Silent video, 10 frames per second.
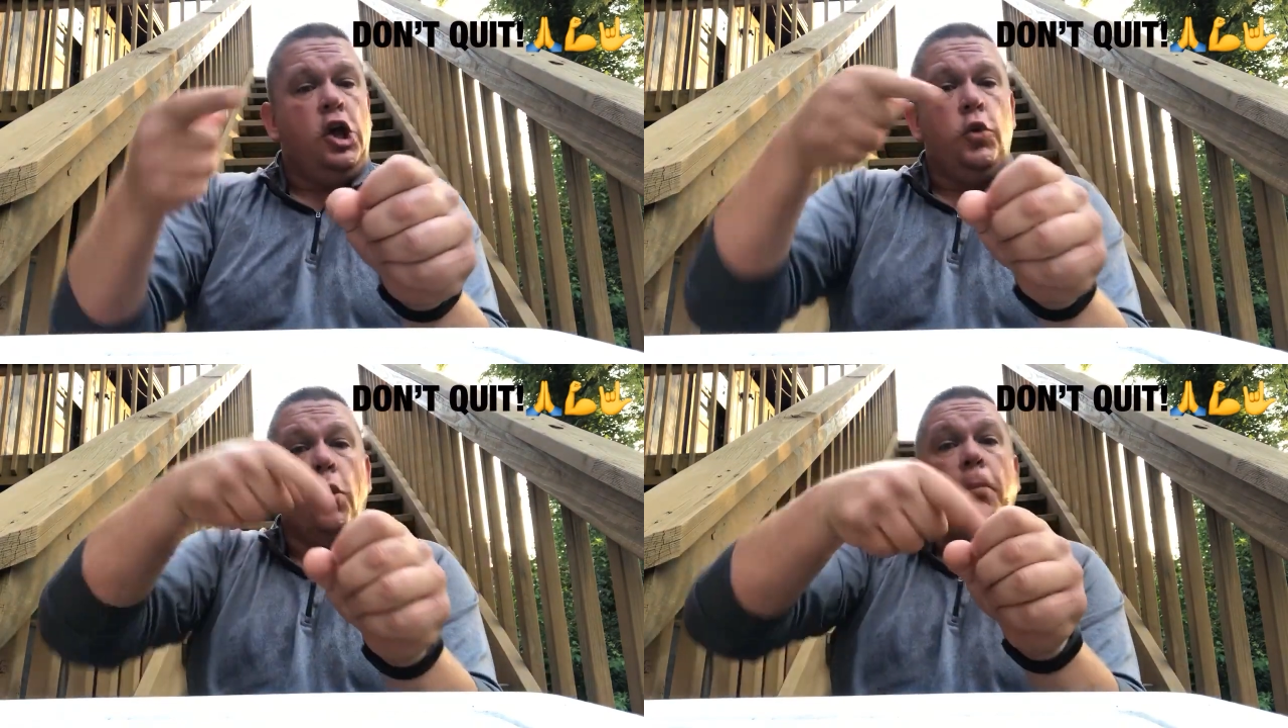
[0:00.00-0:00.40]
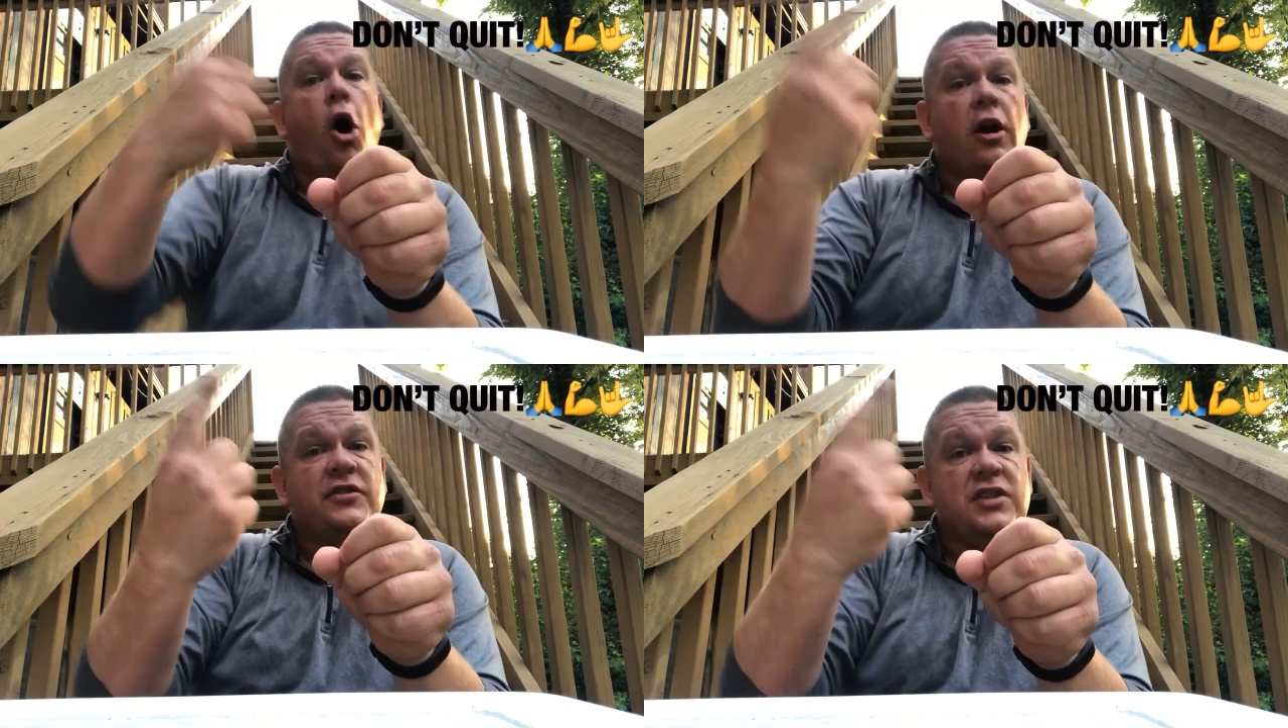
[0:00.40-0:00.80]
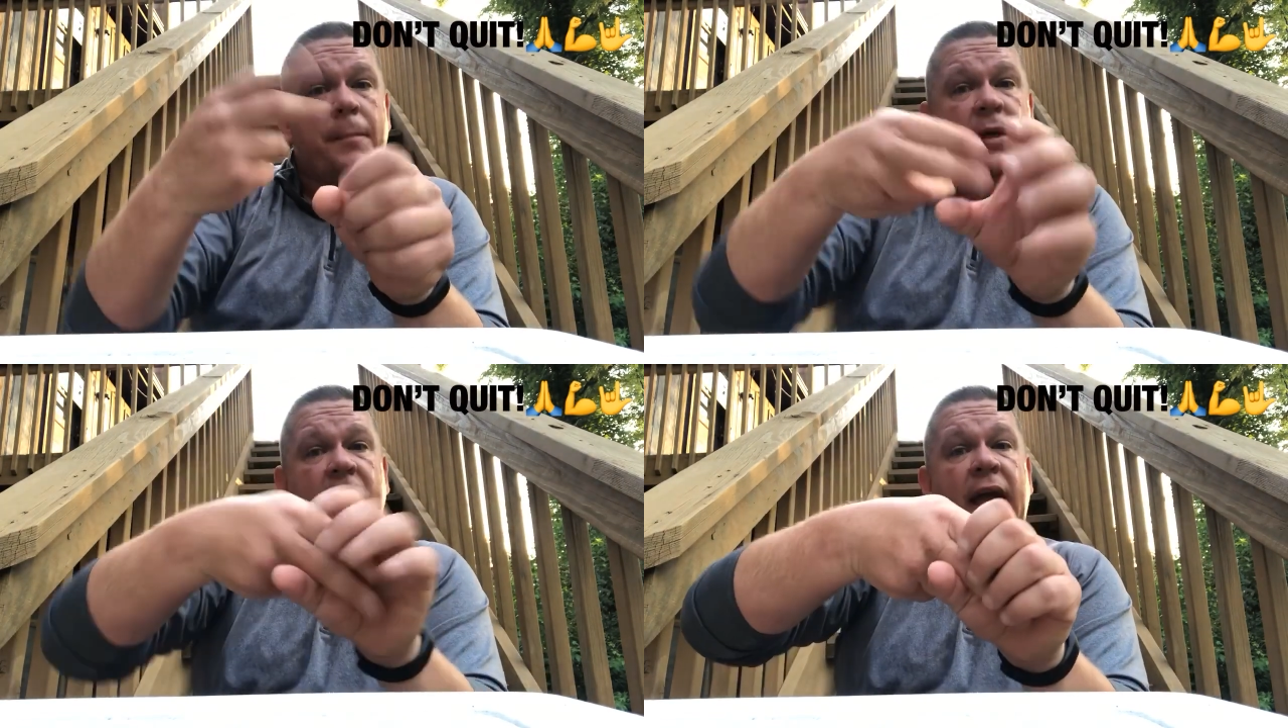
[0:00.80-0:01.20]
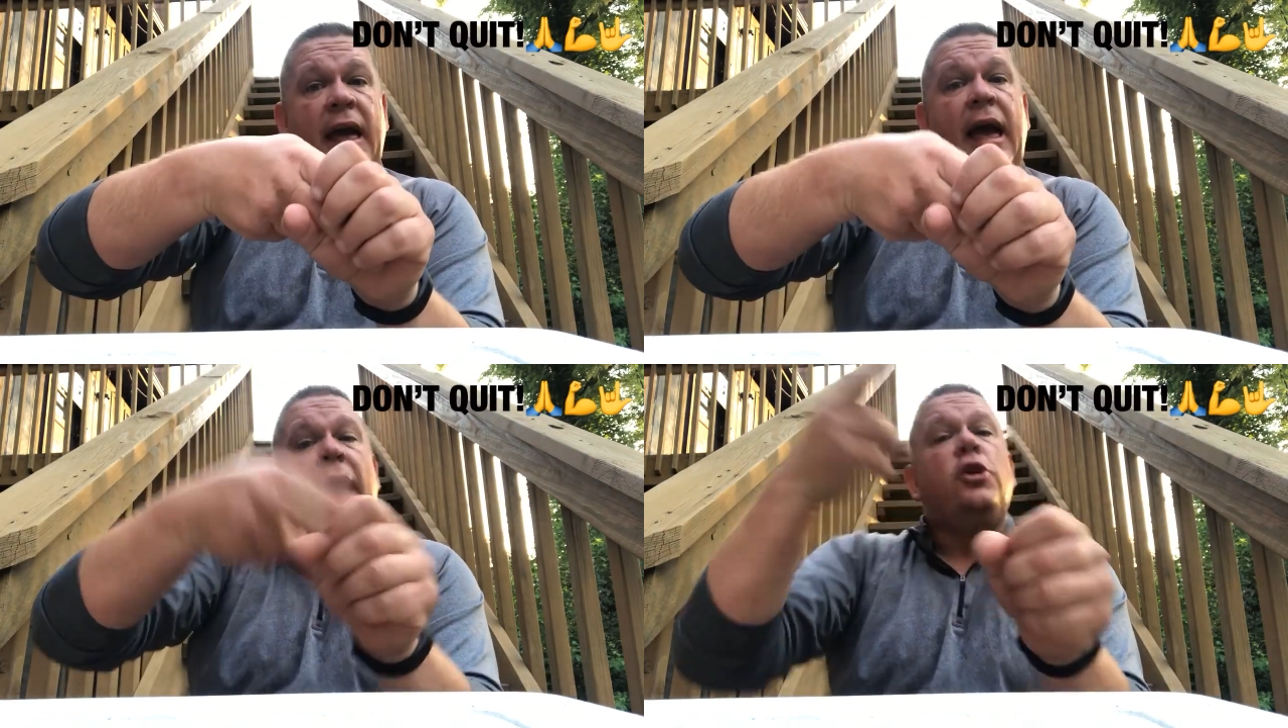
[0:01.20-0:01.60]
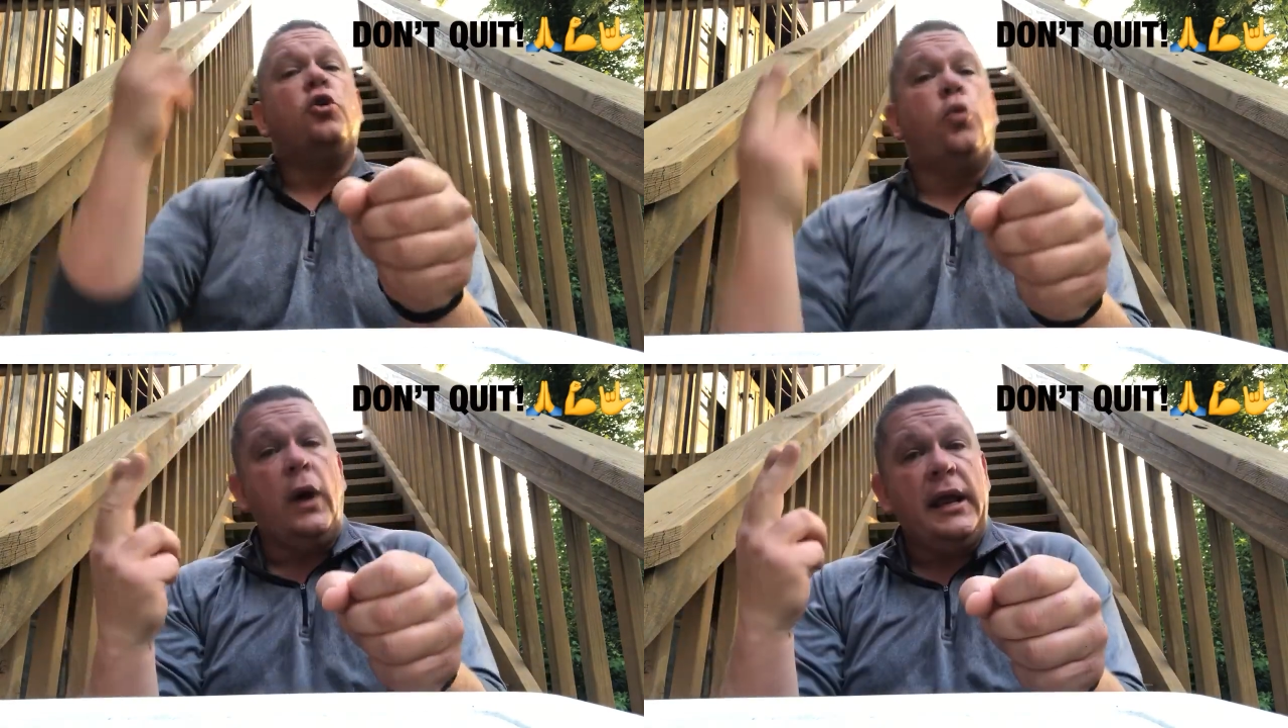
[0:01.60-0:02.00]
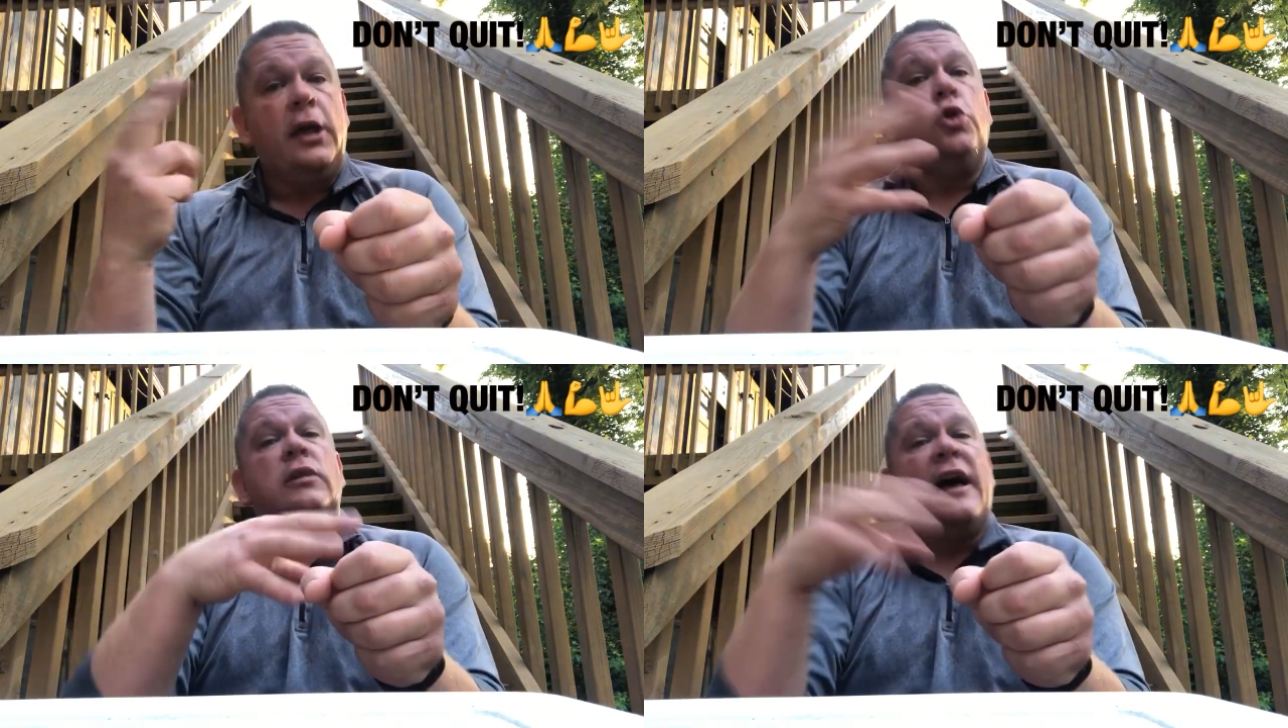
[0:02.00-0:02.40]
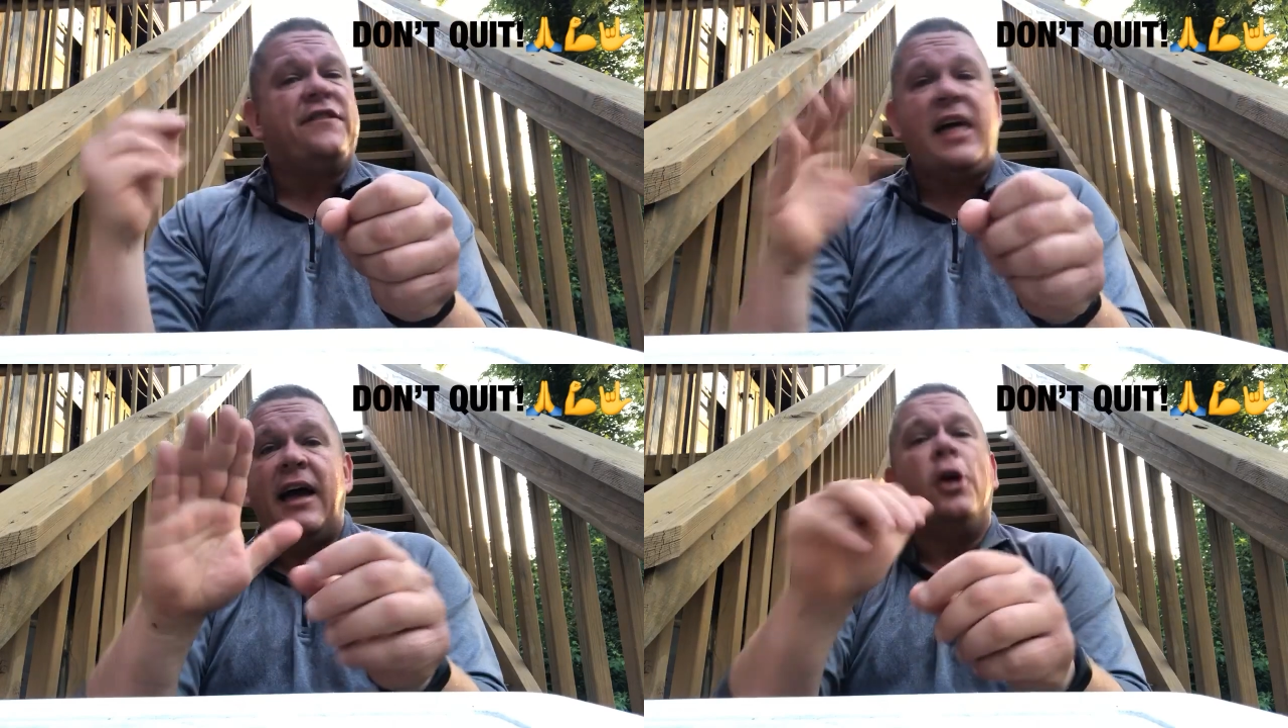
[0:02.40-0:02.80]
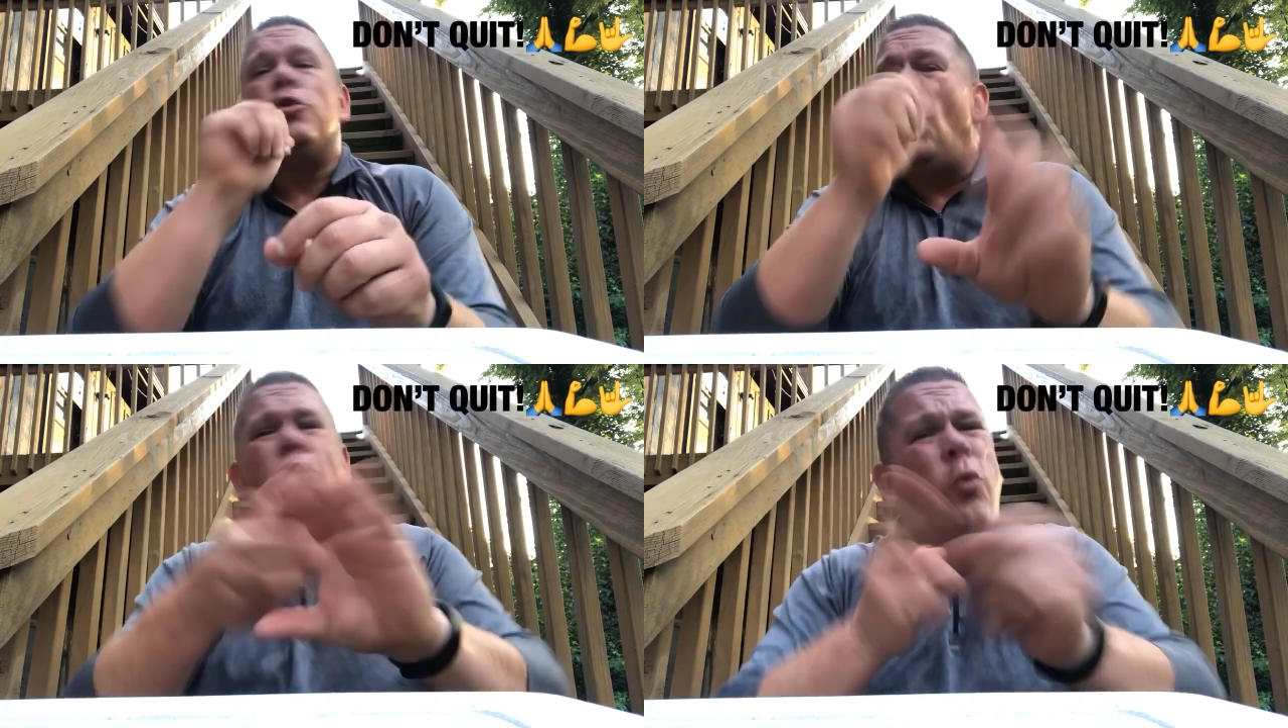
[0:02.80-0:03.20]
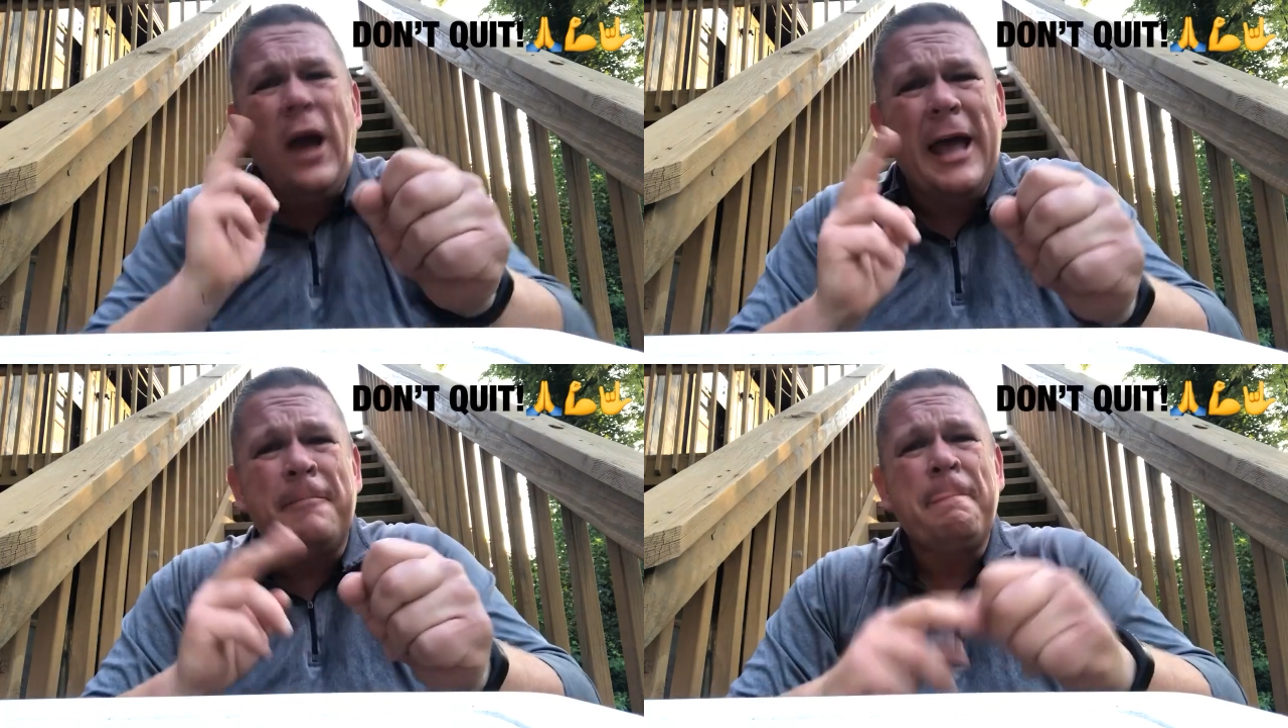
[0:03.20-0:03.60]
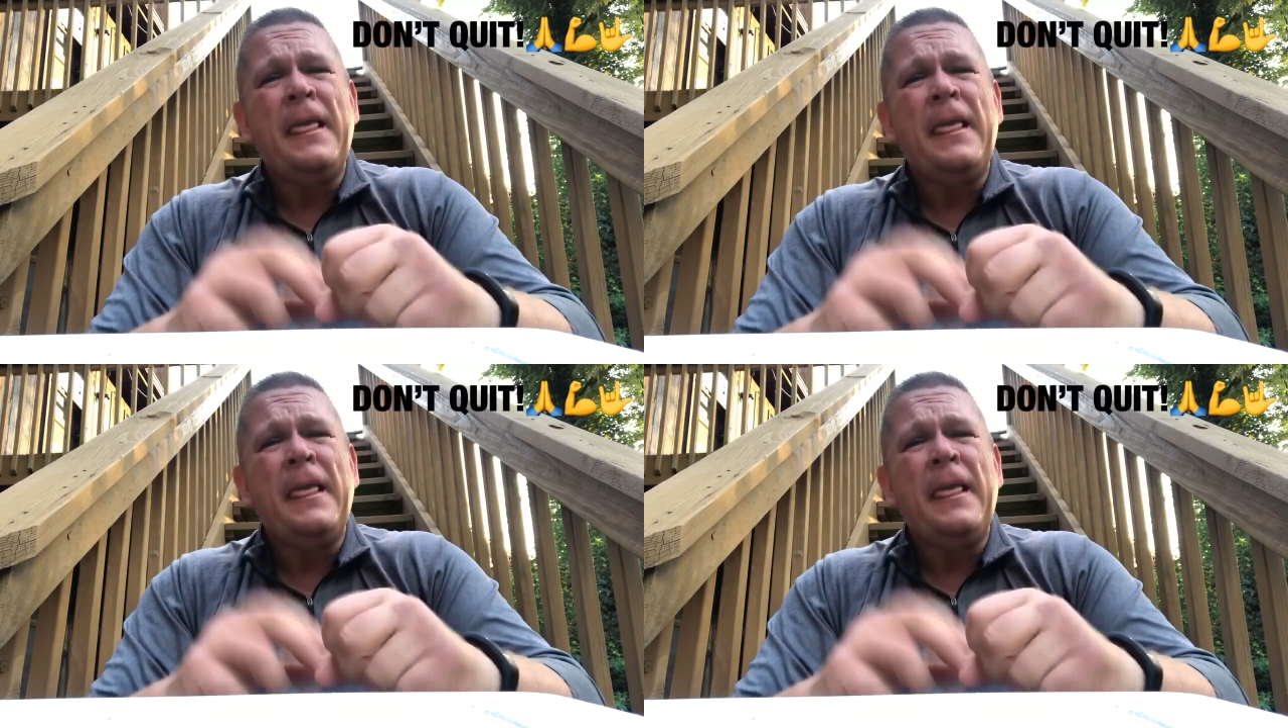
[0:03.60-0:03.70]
You were a part of something and you quit it. You left that. Don't quit.